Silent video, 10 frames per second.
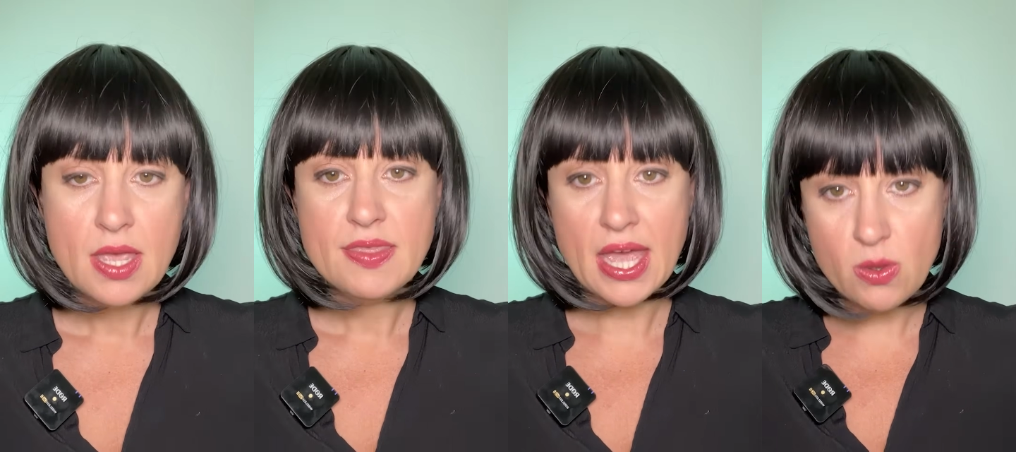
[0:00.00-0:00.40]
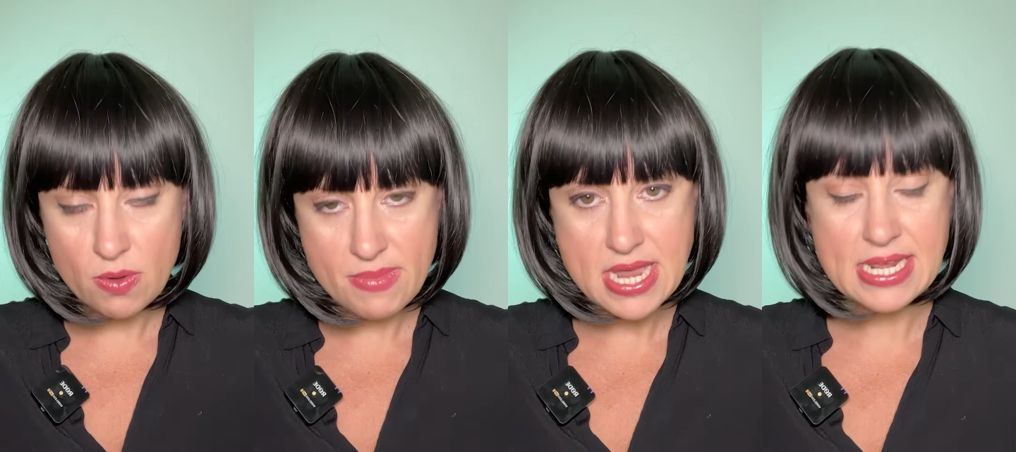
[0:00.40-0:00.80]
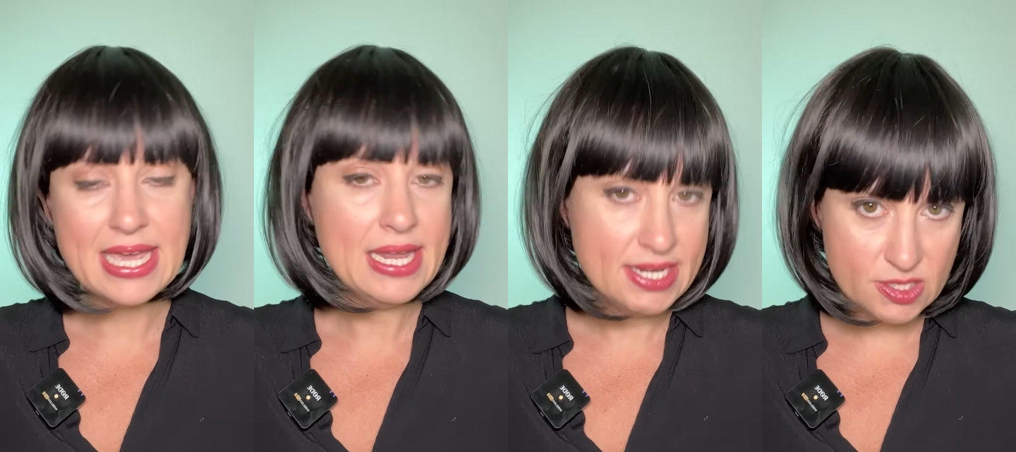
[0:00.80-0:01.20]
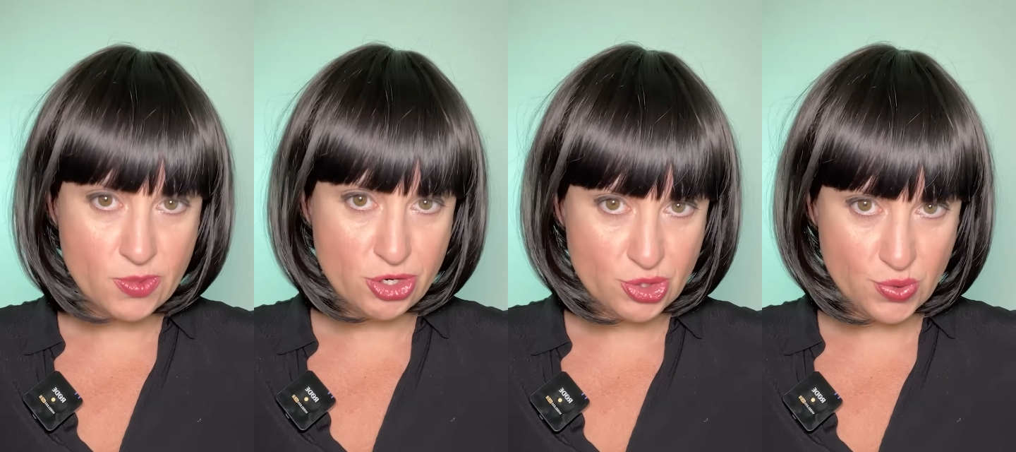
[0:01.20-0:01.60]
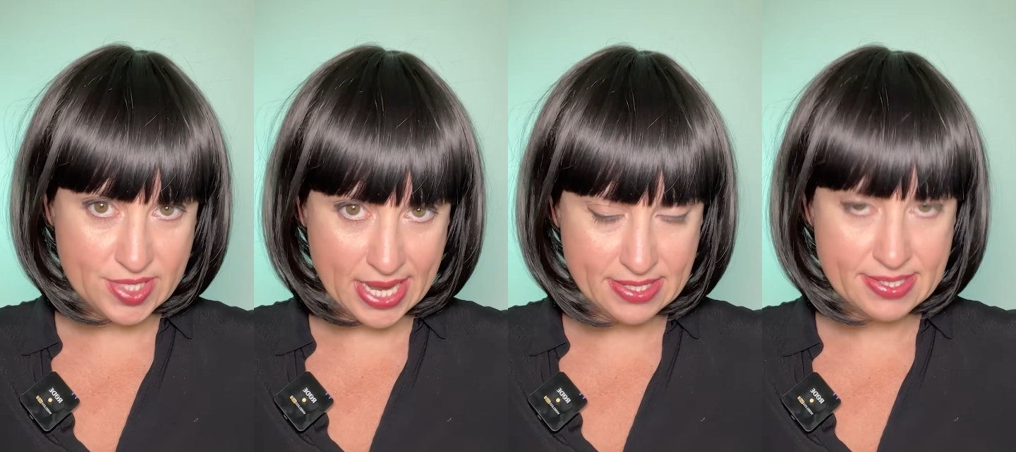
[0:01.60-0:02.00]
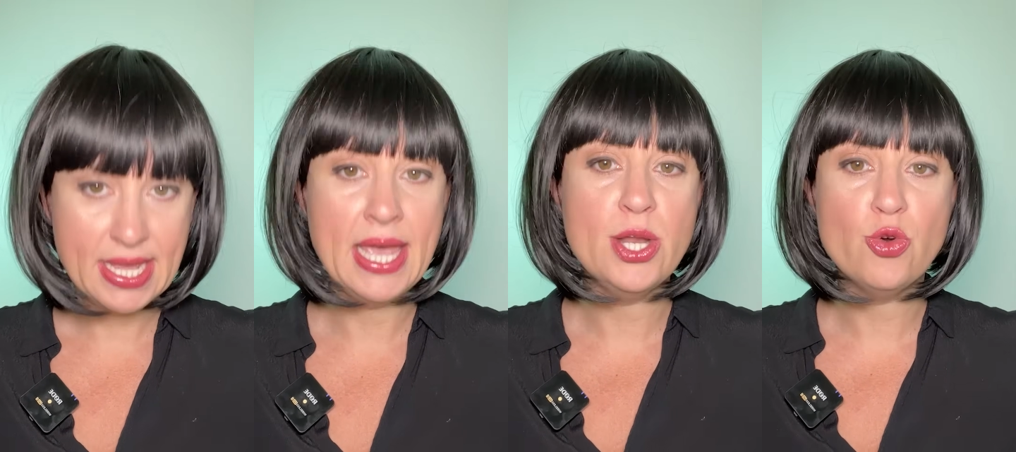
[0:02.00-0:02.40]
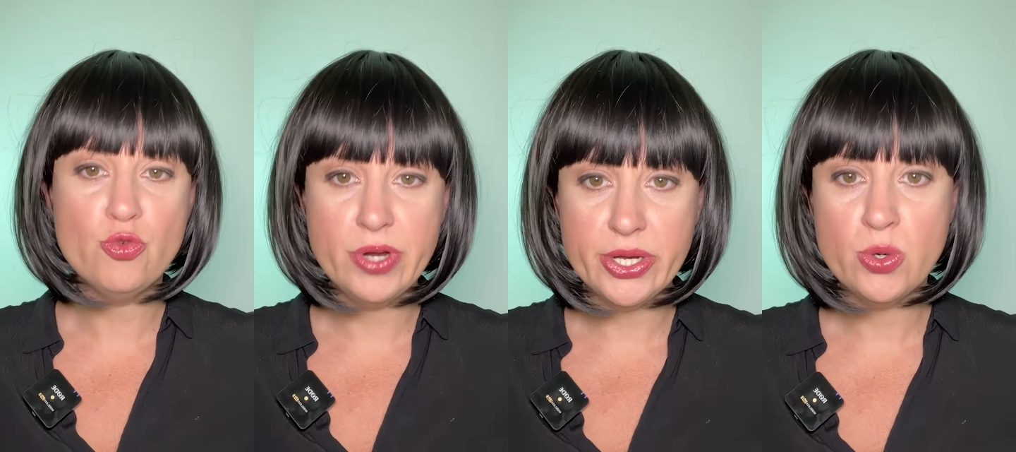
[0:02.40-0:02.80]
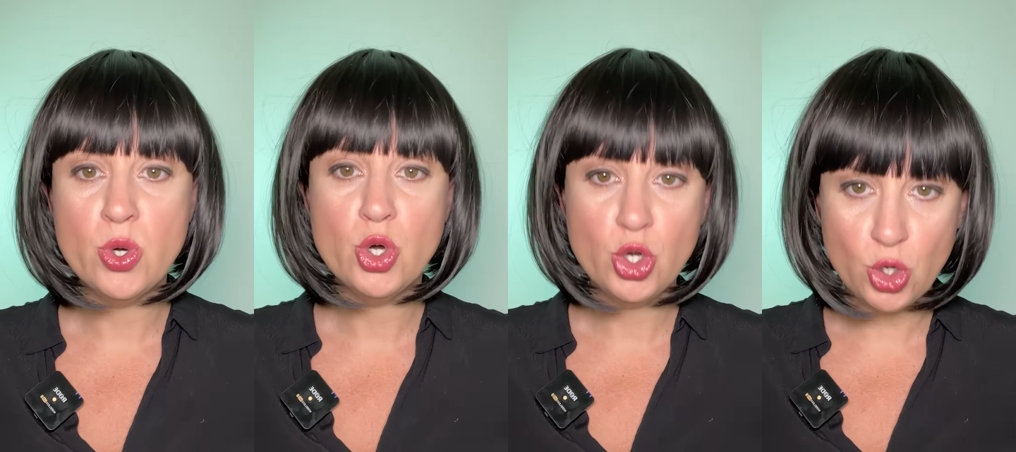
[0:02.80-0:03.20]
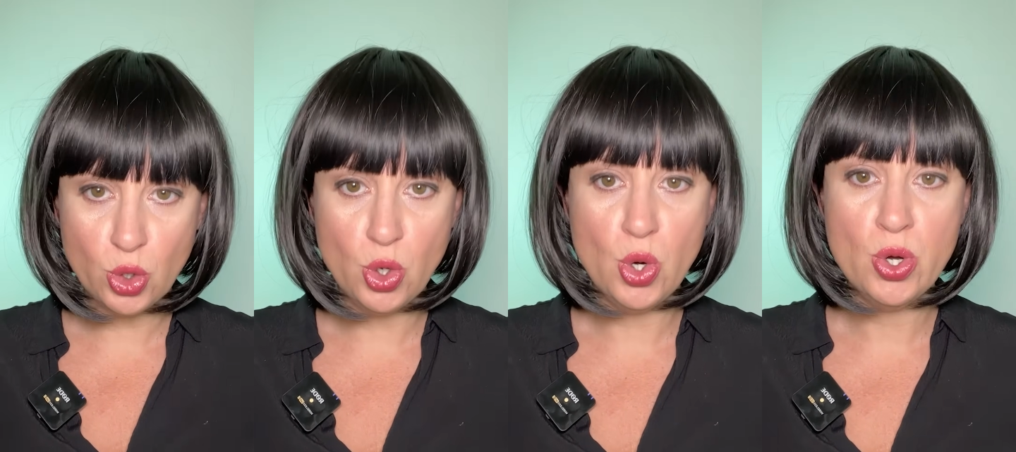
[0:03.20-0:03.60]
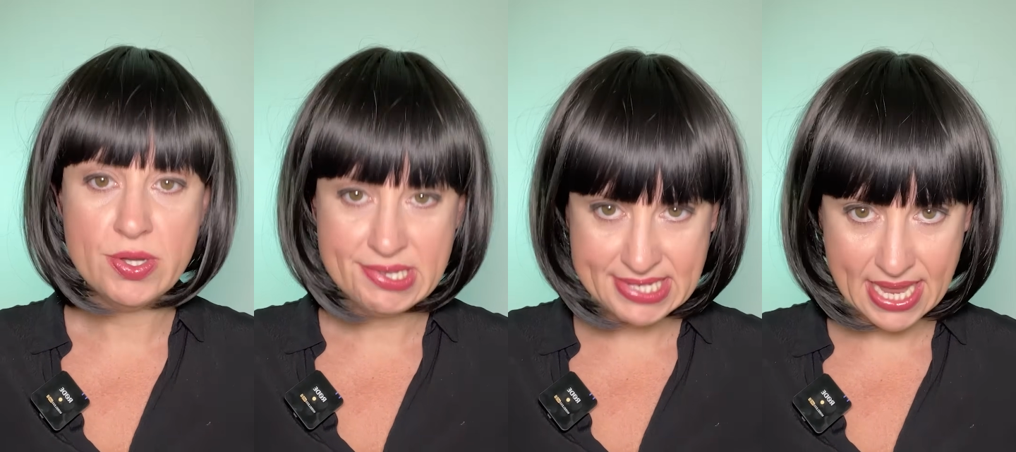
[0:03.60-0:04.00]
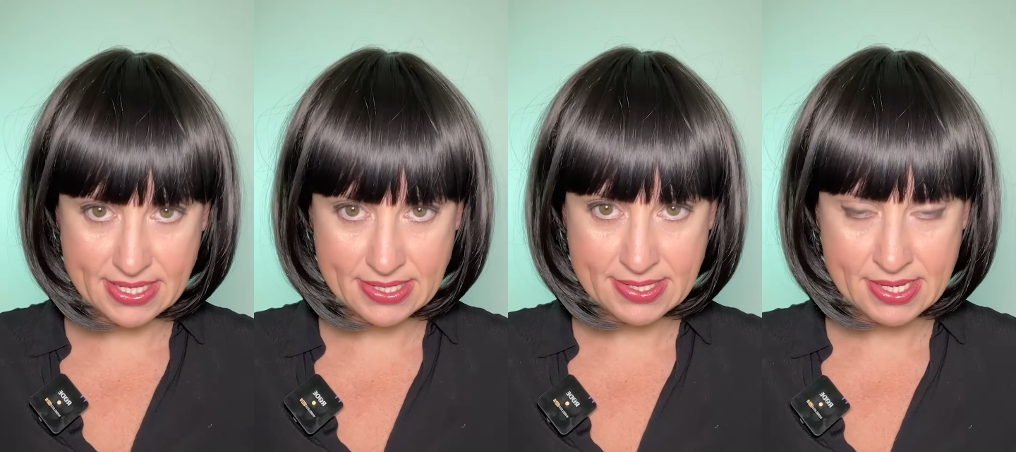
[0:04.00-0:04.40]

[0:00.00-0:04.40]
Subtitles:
They were meaning it in a spiritual sense, in a real core sense.